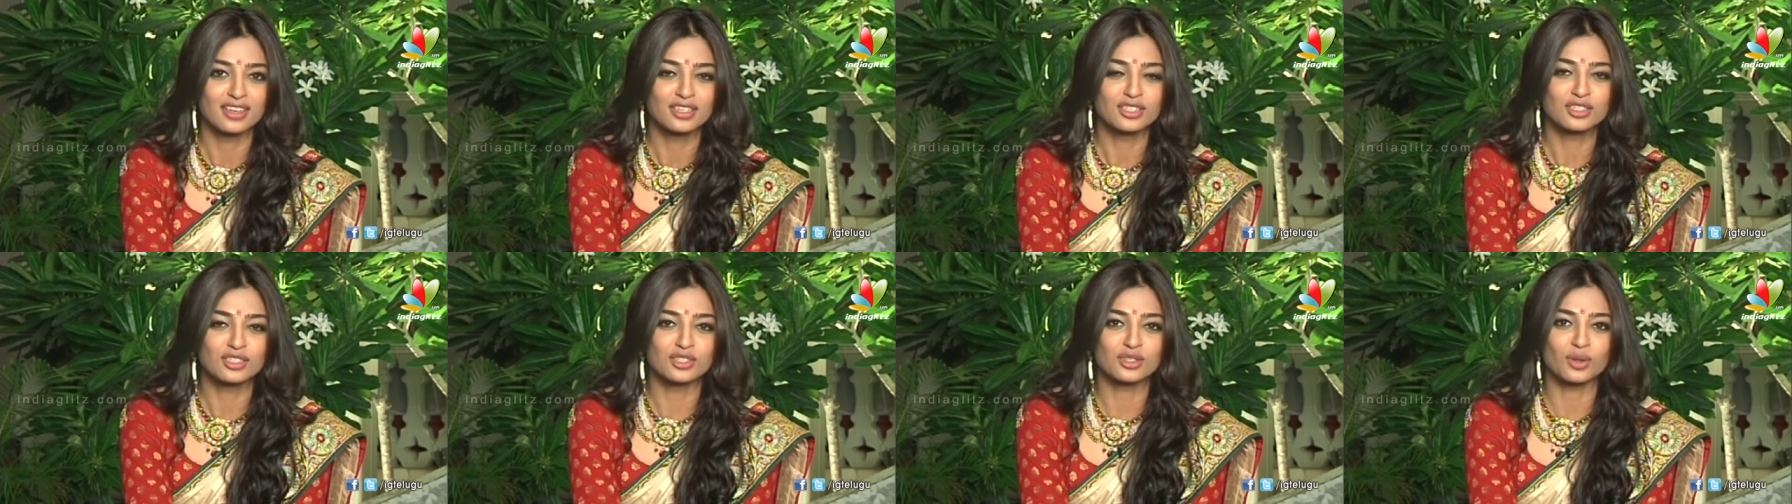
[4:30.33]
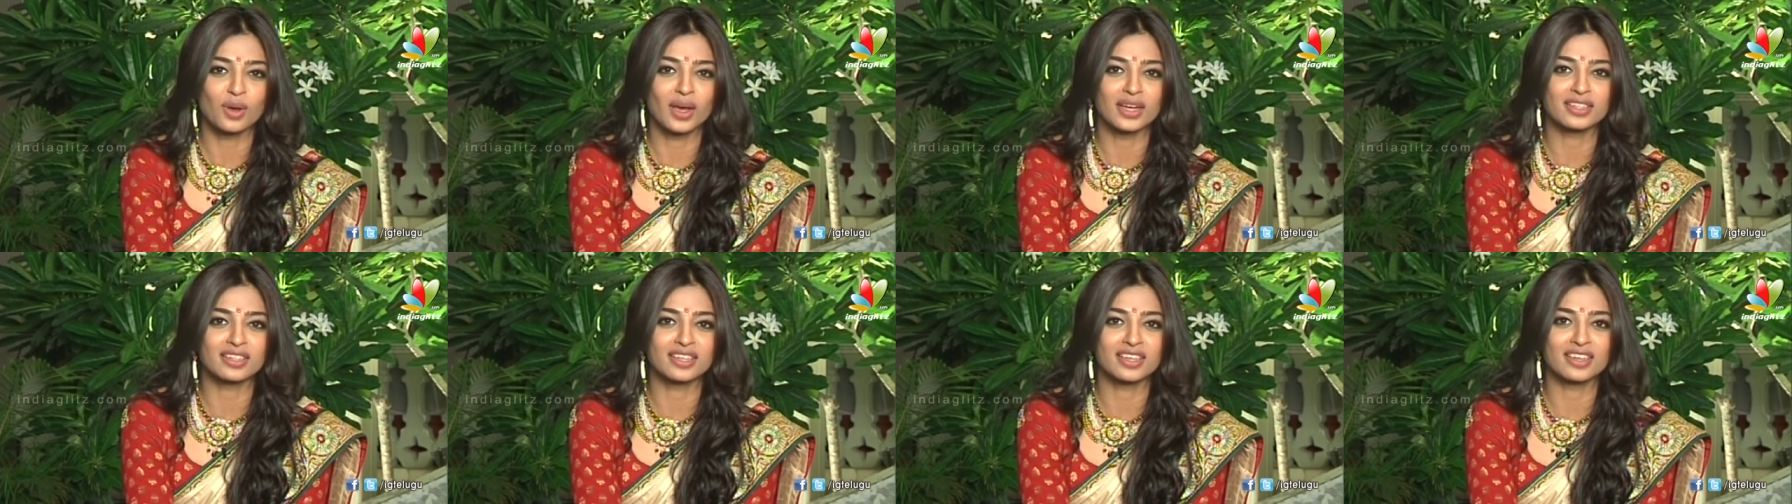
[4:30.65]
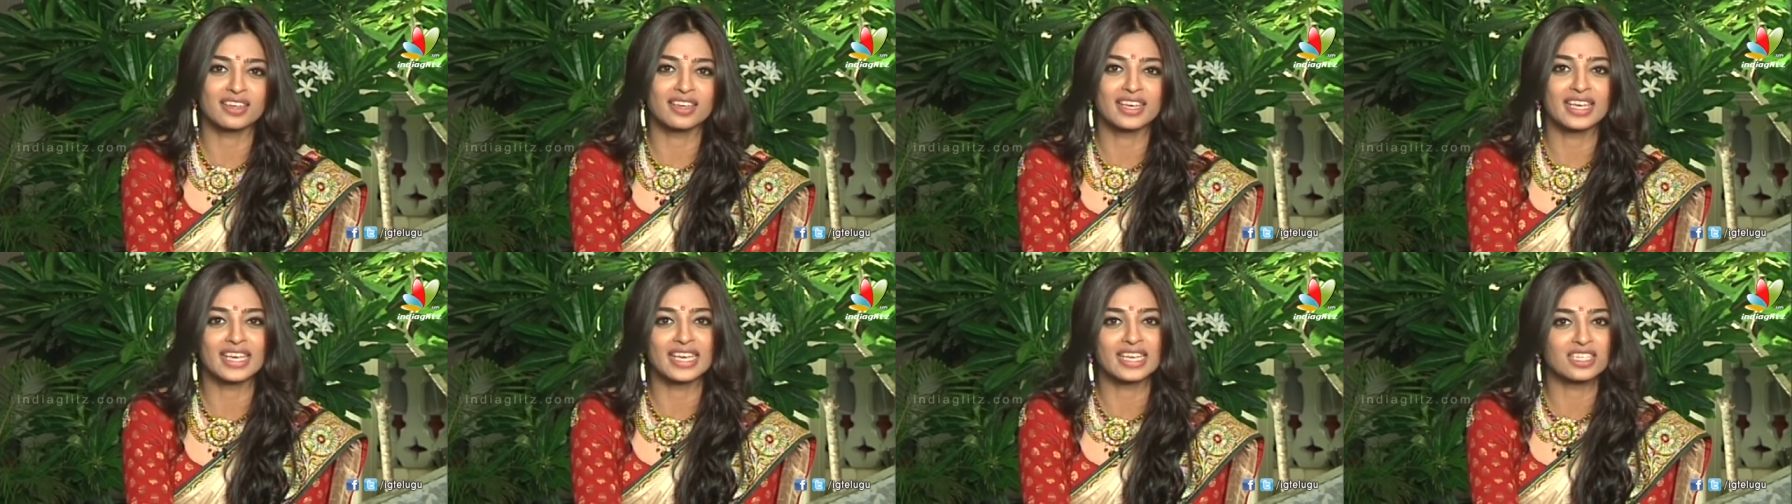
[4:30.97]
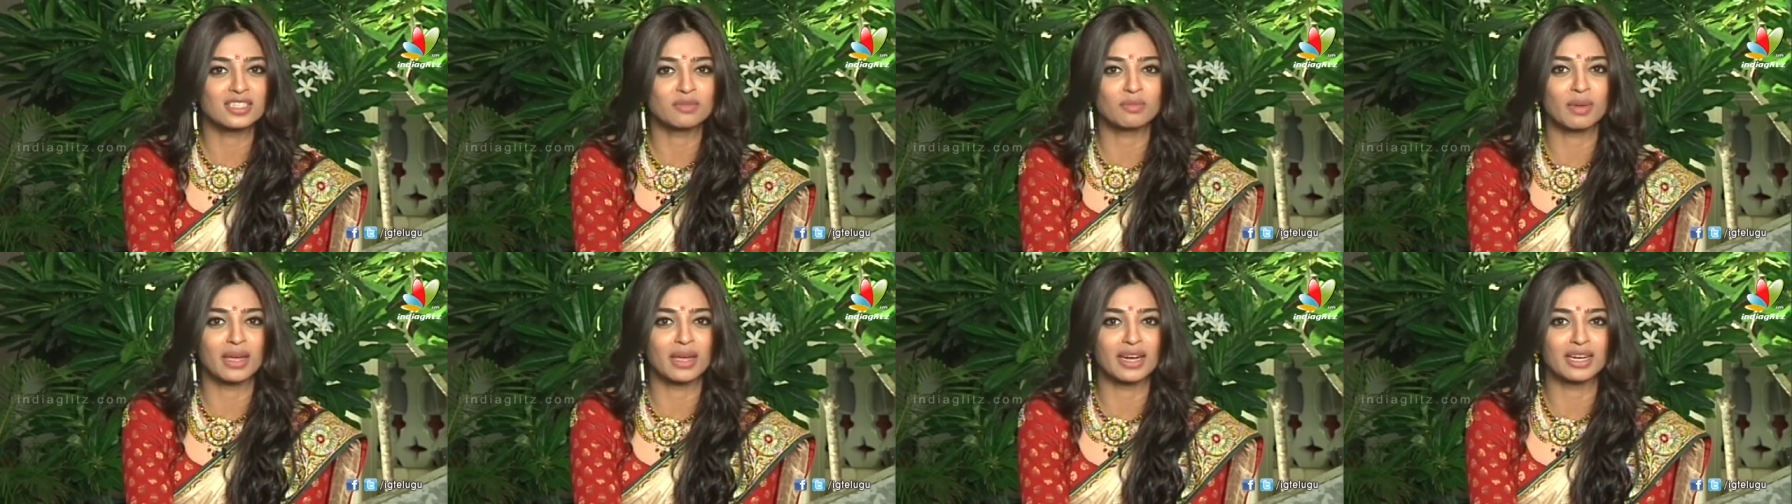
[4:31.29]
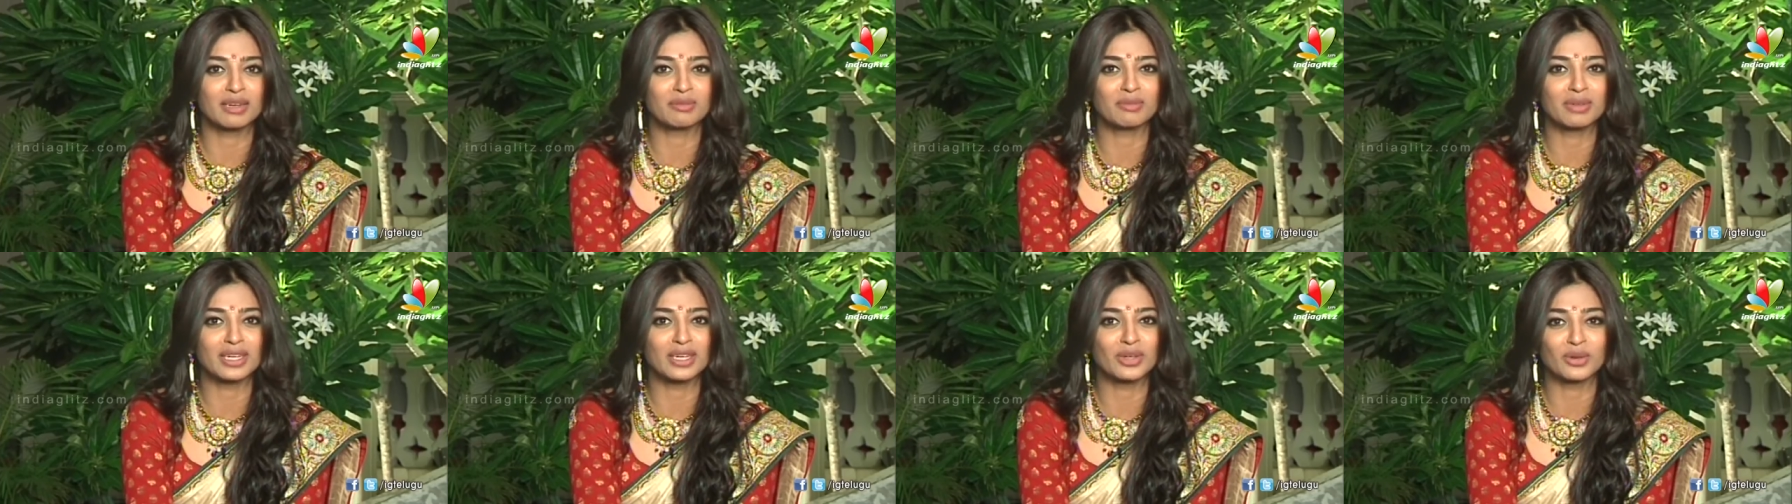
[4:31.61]
So I think he's
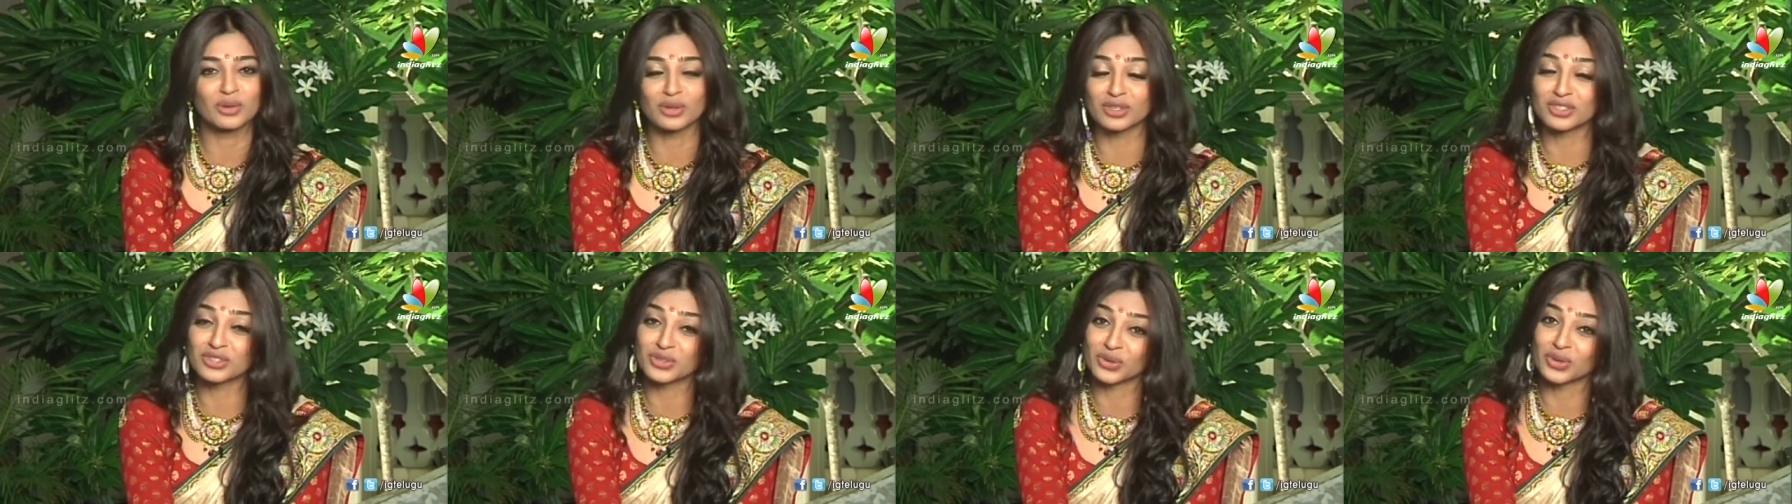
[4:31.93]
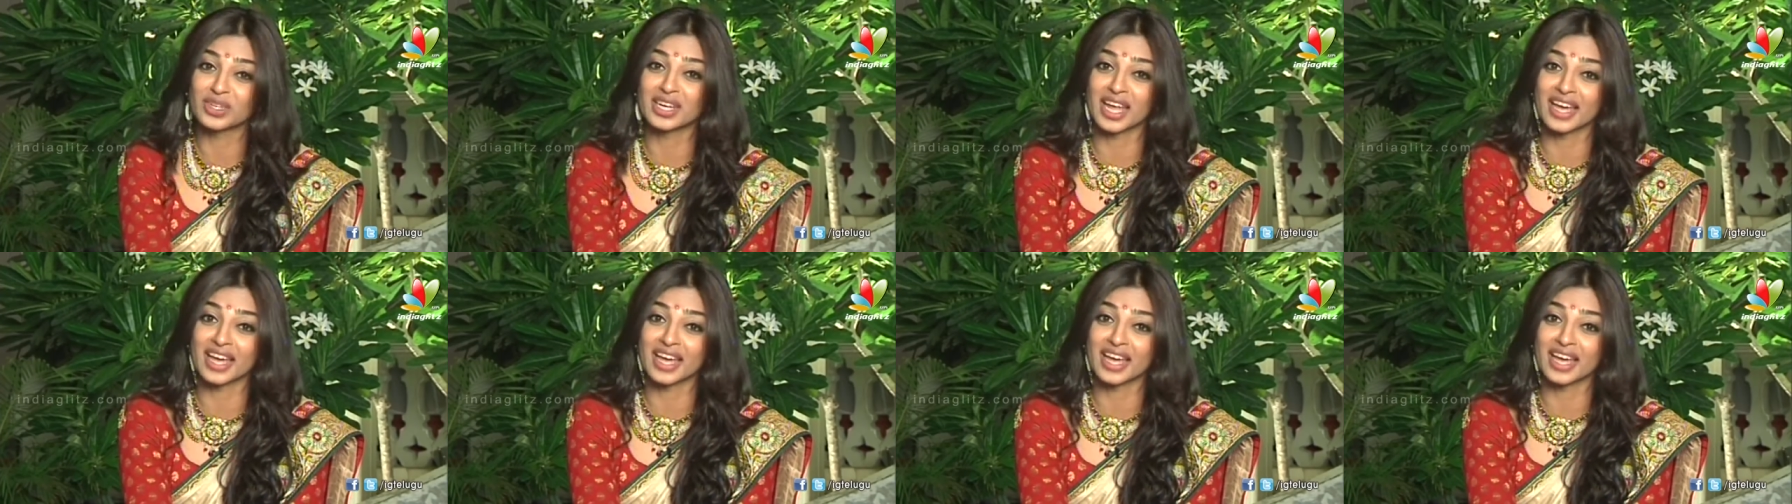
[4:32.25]
made me look so